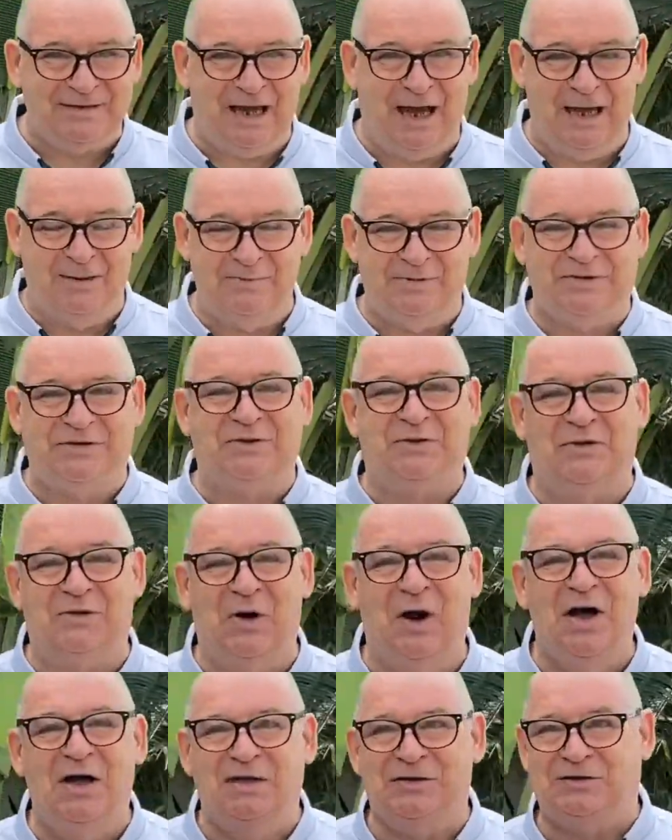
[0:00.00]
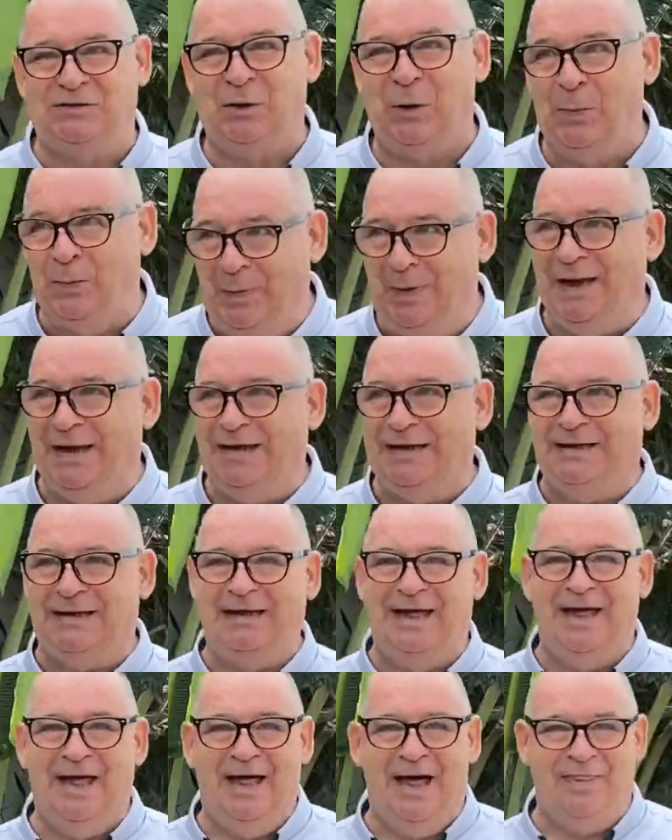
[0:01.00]
I am so big
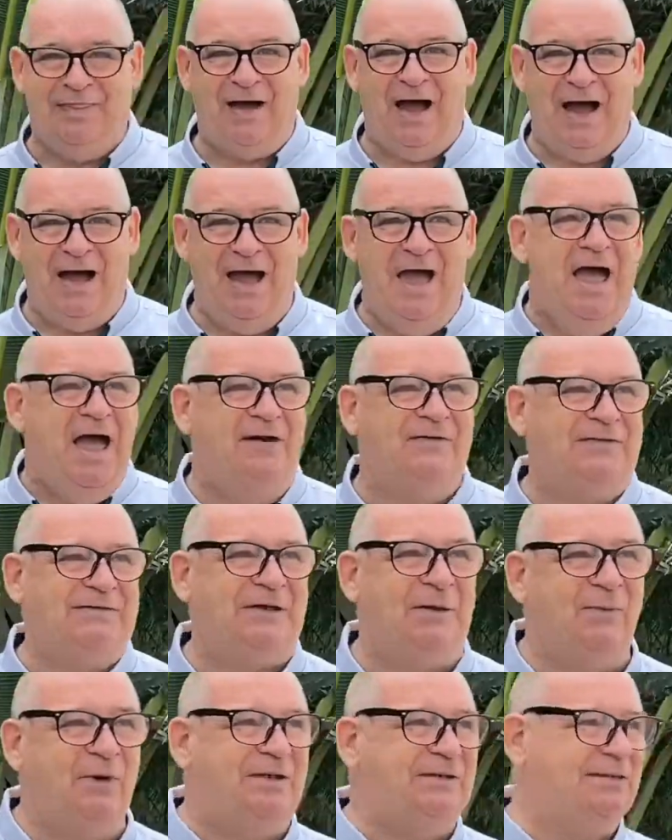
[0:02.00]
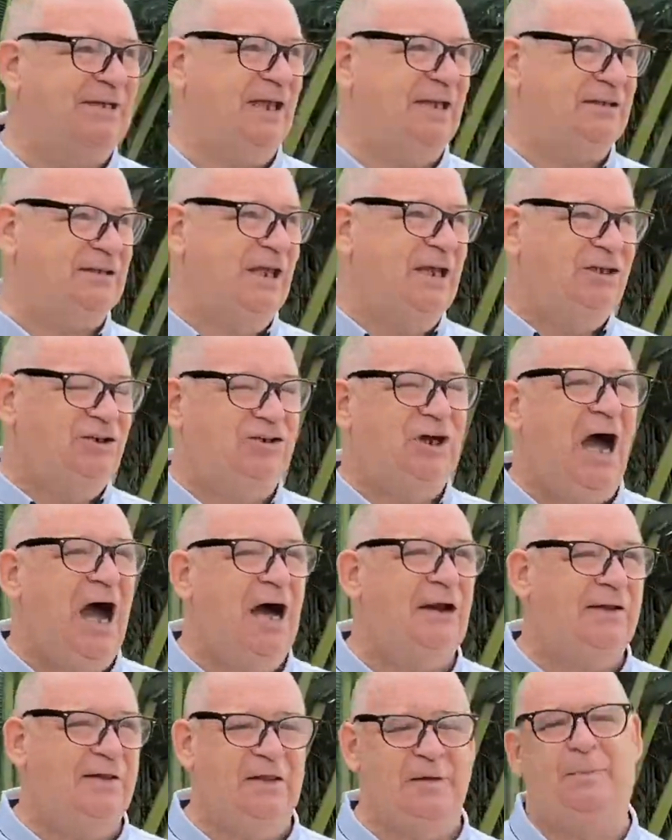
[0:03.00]
that if someone says,
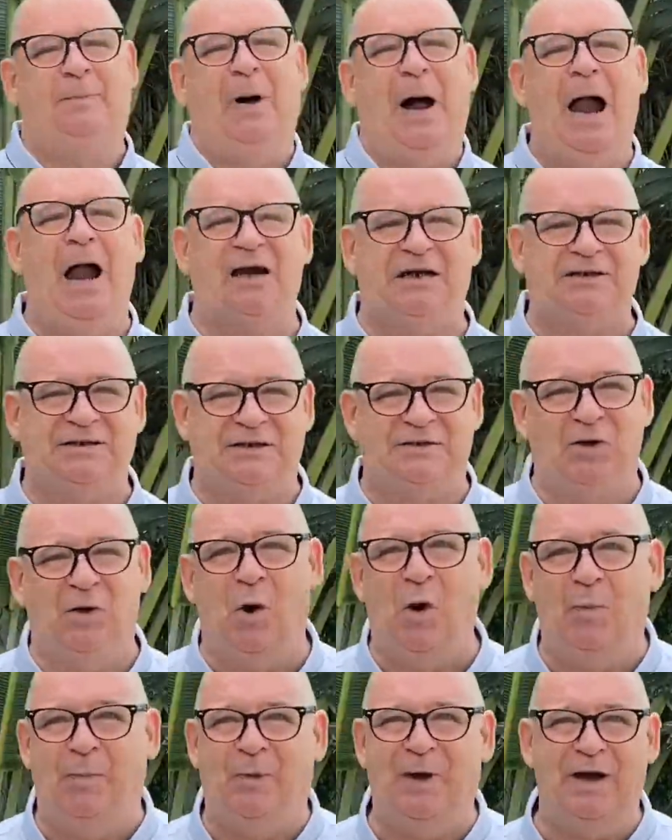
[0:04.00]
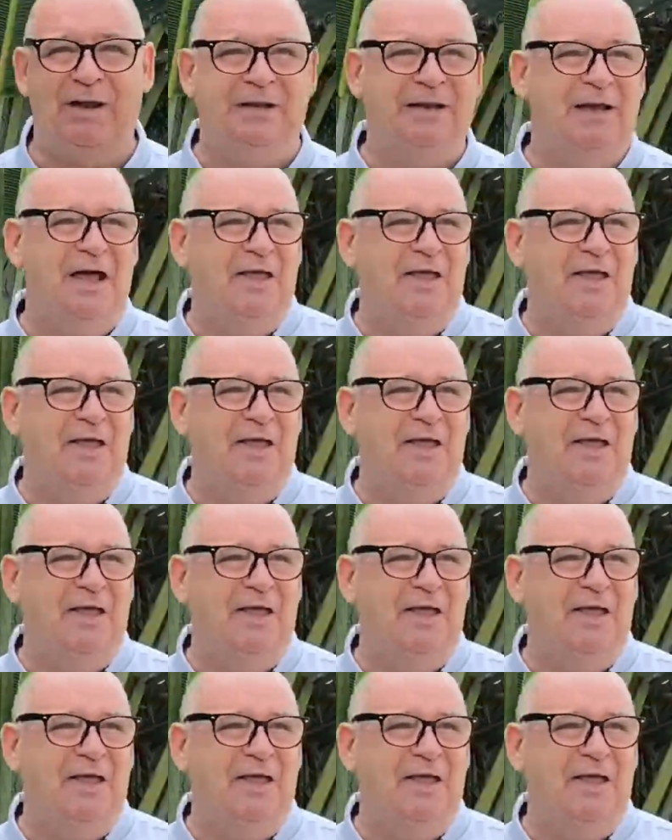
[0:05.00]
Charlie, the parks are open,